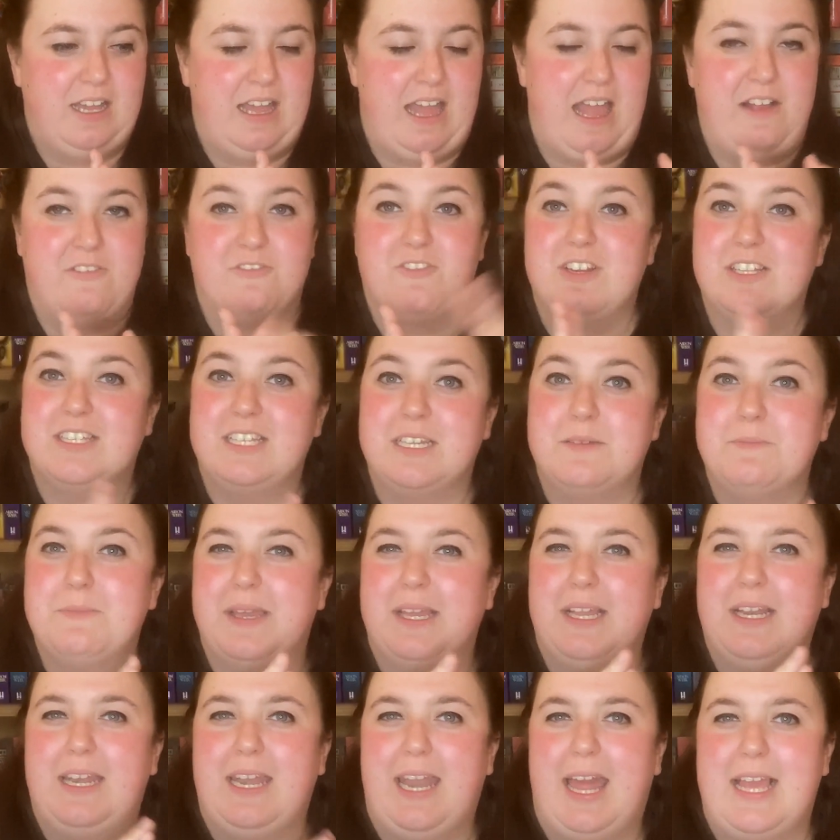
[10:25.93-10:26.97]
everything
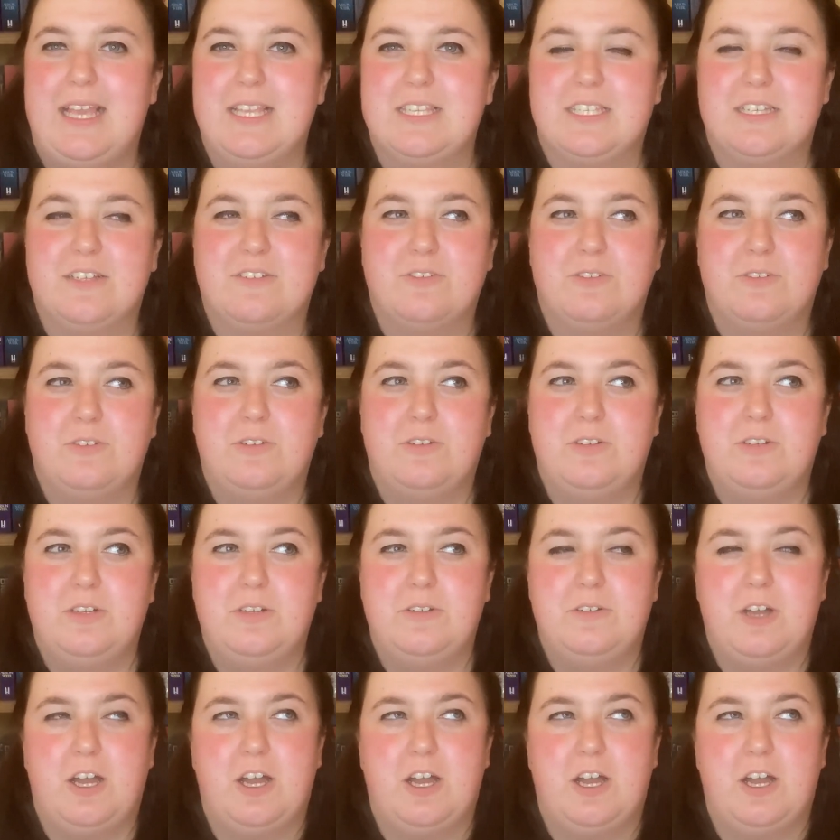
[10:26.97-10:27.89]
being later or